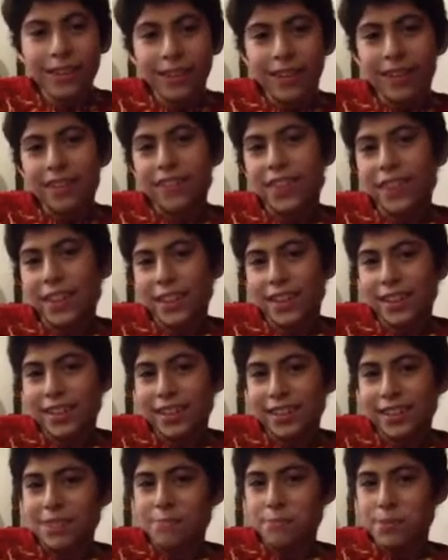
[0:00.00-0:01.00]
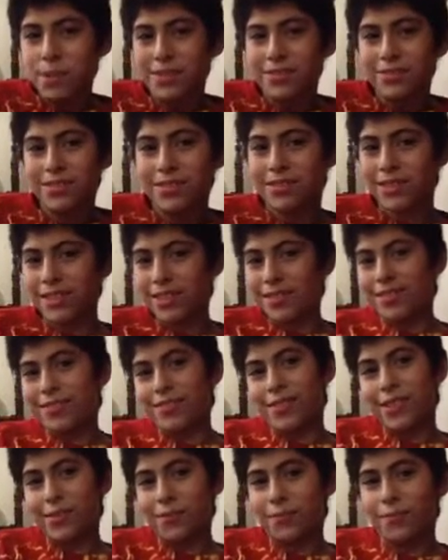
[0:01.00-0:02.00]
Oh my god, that part was like
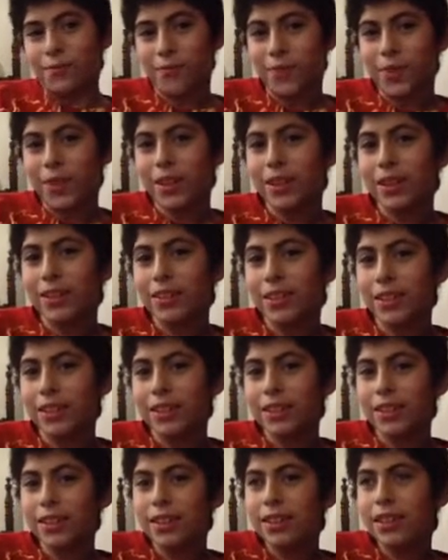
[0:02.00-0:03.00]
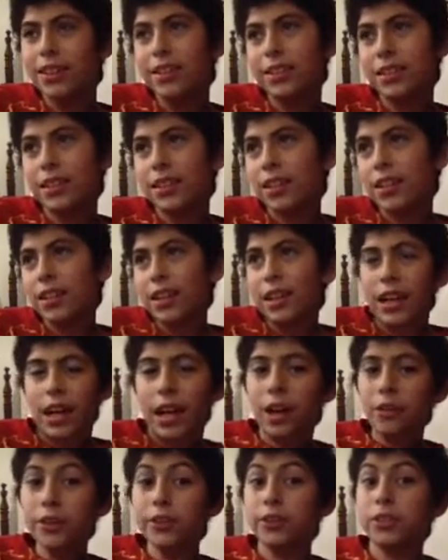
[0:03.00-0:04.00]
real funny. Like, he said,
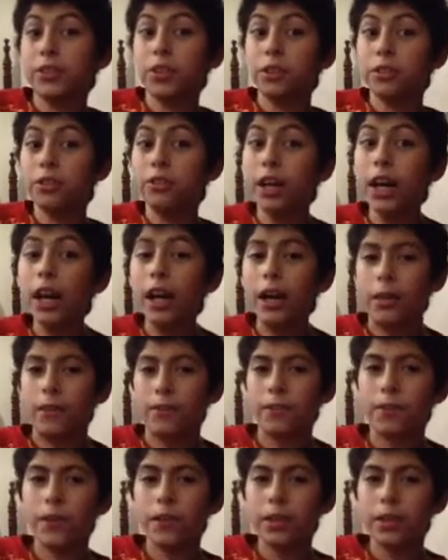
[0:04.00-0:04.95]
"How are you still alive?"